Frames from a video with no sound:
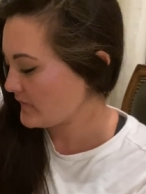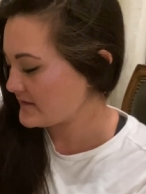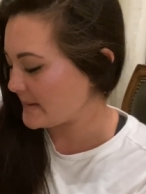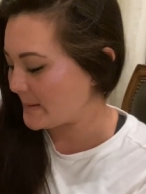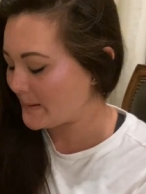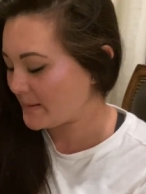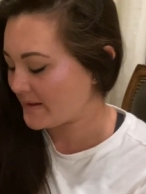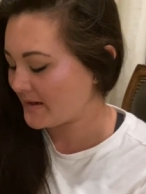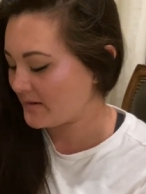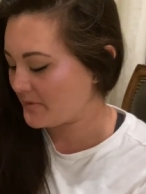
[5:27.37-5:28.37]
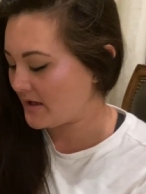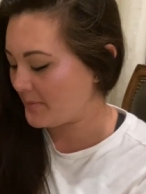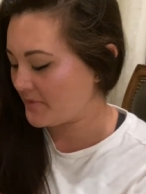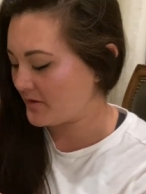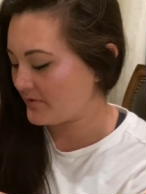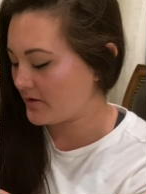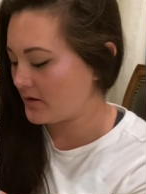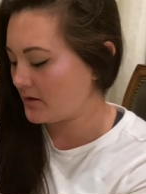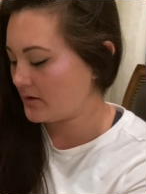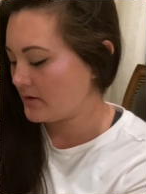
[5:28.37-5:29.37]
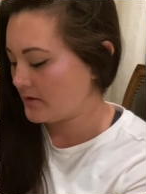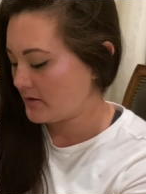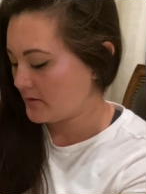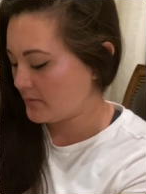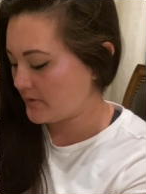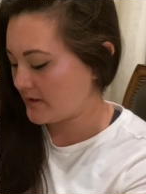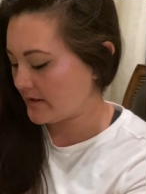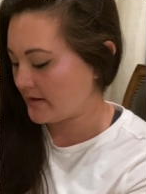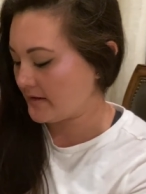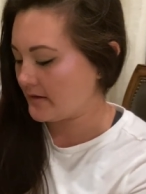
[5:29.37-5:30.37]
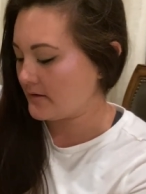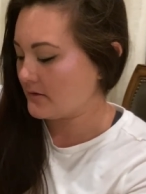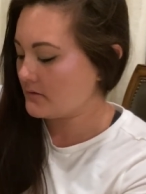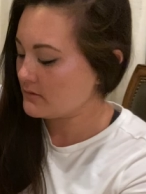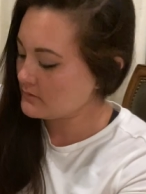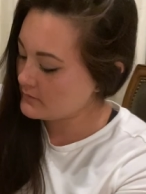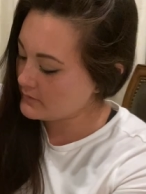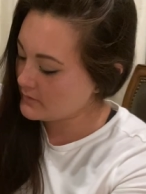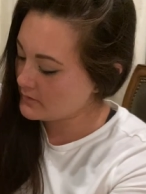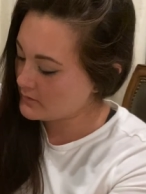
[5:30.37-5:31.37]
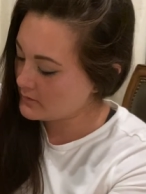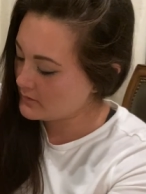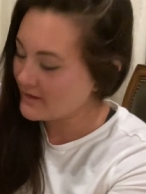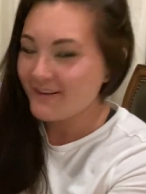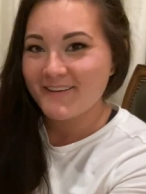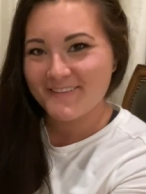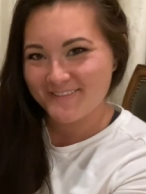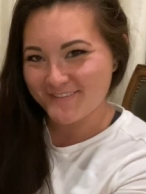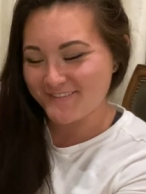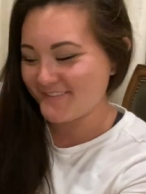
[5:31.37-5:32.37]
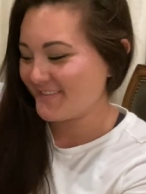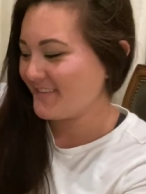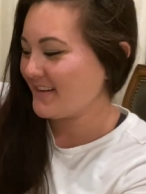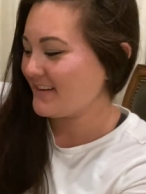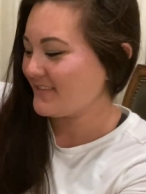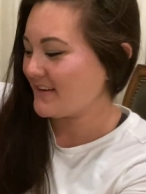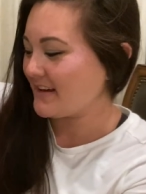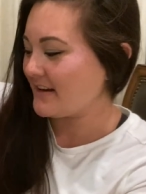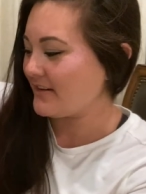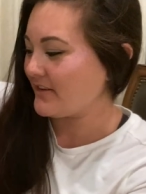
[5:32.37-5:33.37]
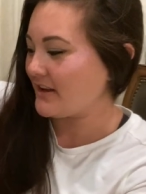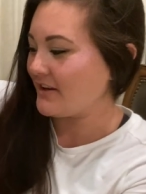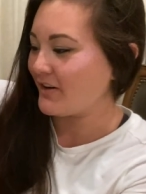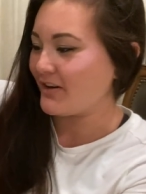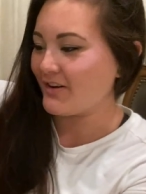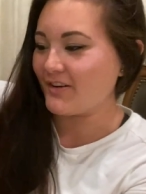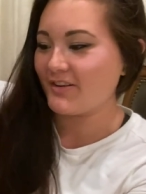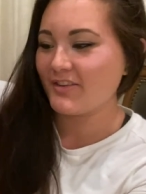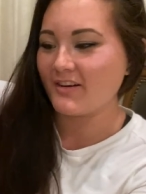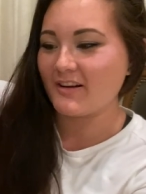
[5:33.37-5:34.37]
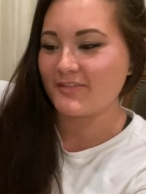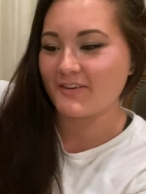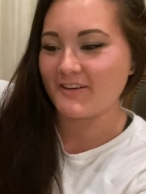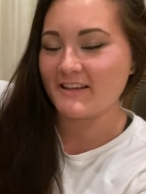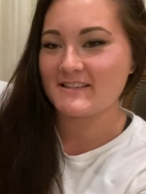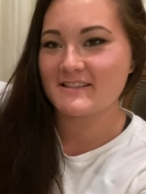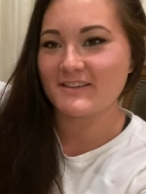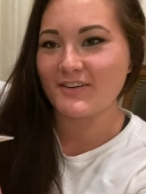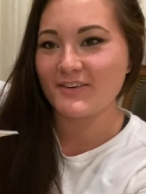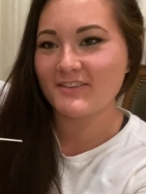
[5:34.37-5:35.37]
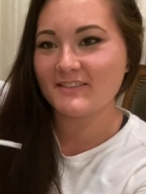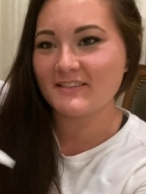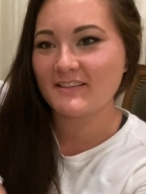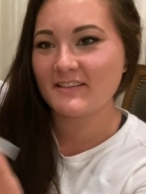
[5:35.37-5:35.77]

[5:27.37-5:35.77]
I know they're gonna be beautiful. We have Ooh, we have an earth offering salt.